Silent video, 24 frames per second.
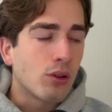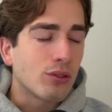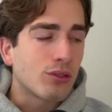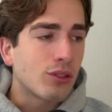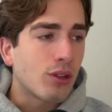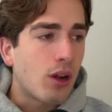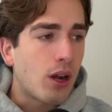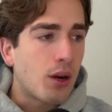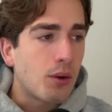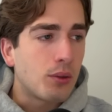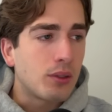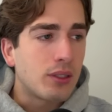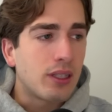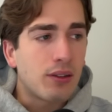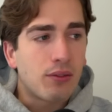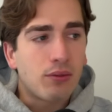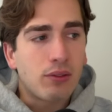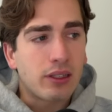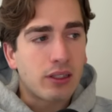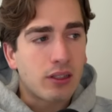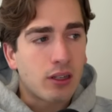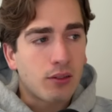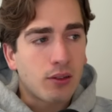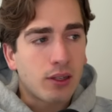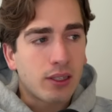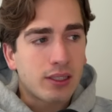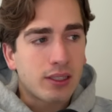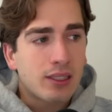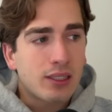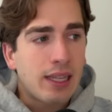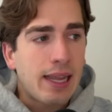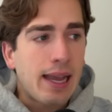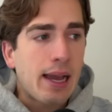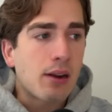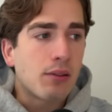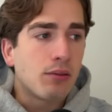So I would definitely kind of like
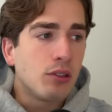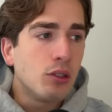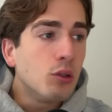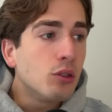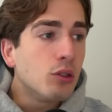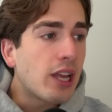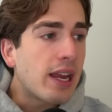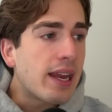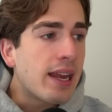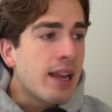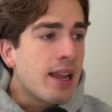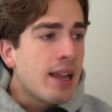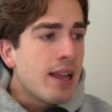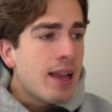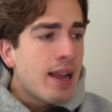stay out of UJ